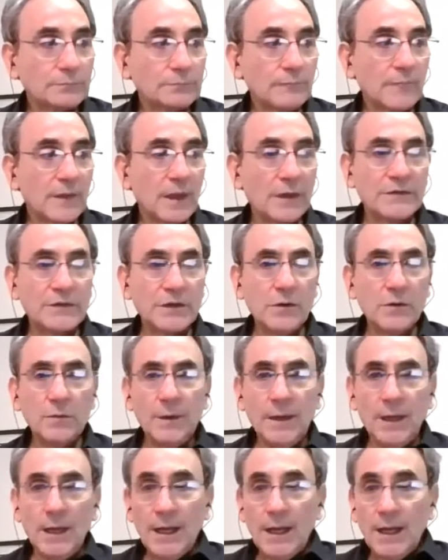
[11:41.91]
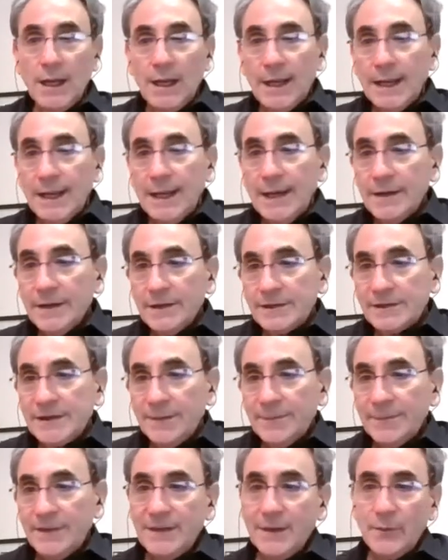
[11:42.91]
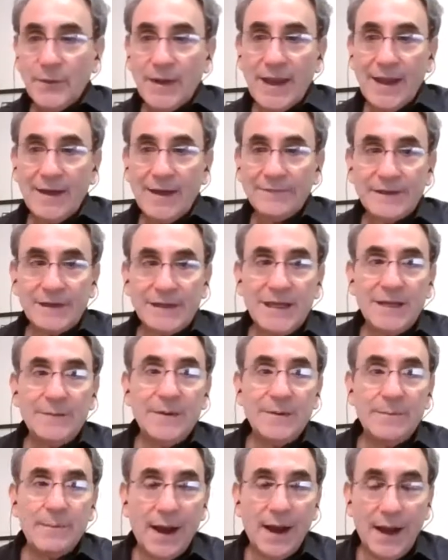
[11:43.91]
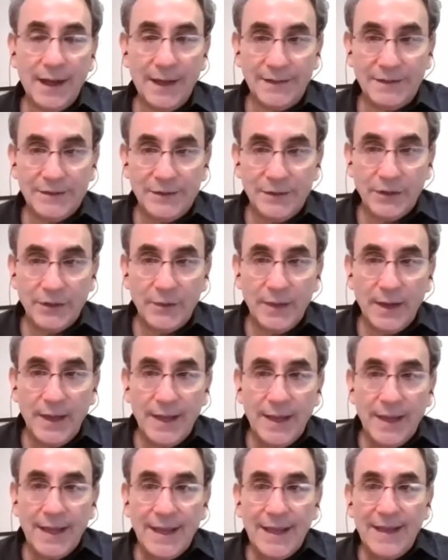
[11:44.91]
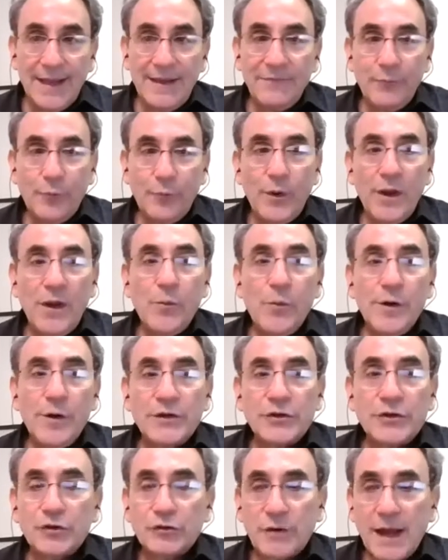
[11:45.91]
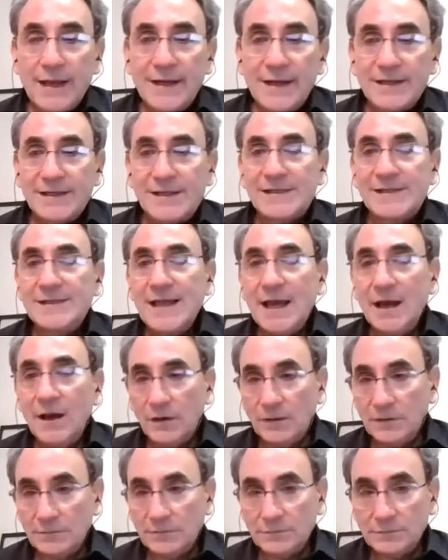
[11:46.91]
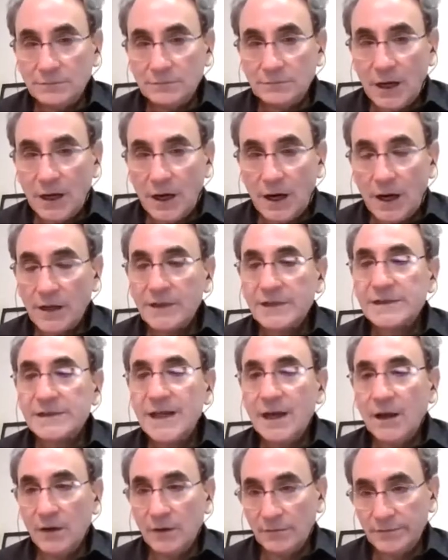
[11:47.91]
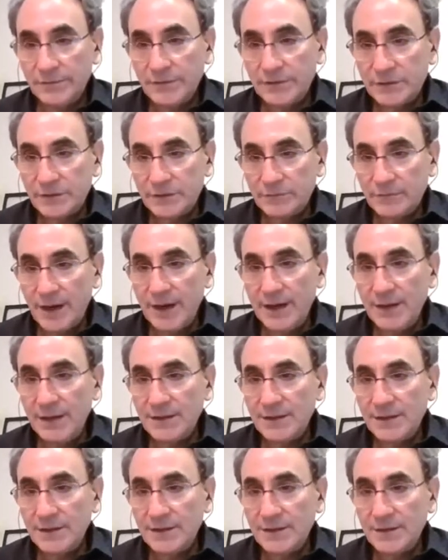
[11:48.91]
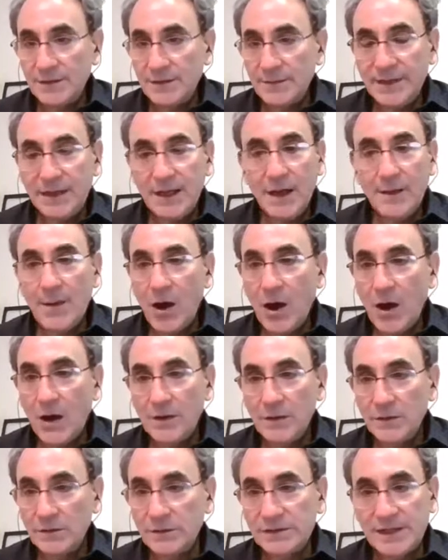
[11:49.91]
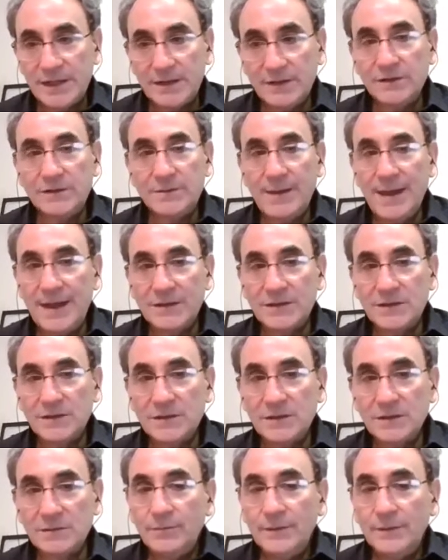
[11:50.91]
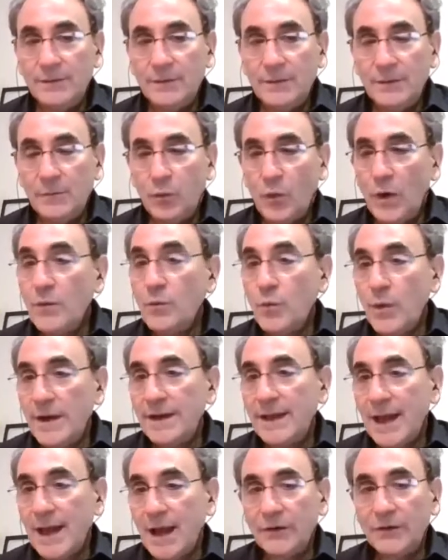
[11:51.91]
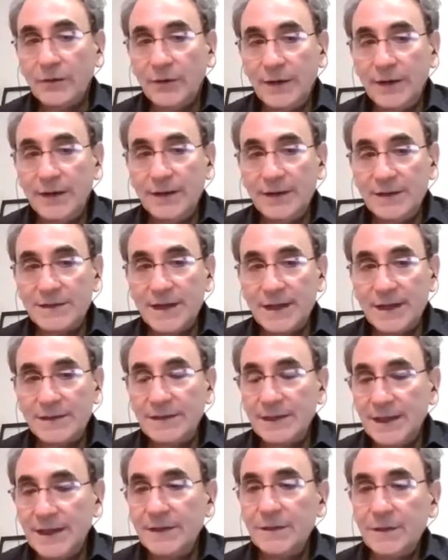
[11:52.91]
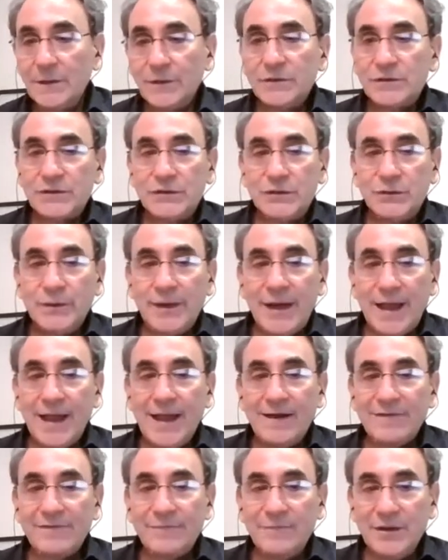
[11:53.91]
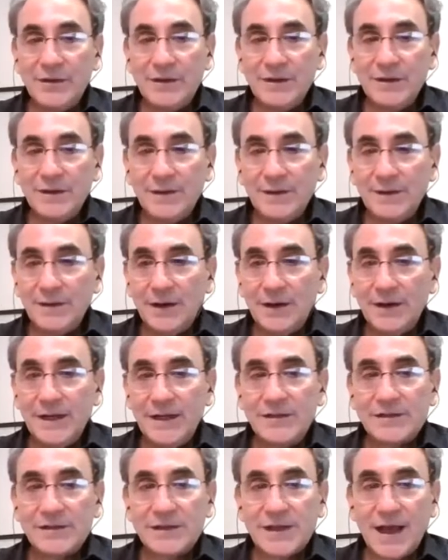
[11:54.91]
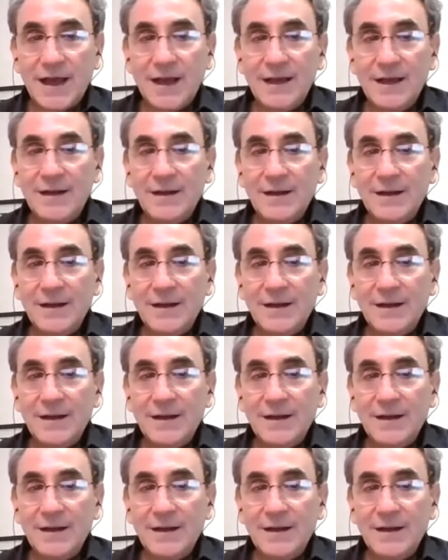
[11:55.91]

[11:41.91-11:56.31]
So here's something that we have to keep in mind, you know. If we were to try to sell ourselves, right, to become Auto Sales Master, one way to calculate it is that to get those two and a half million on each side,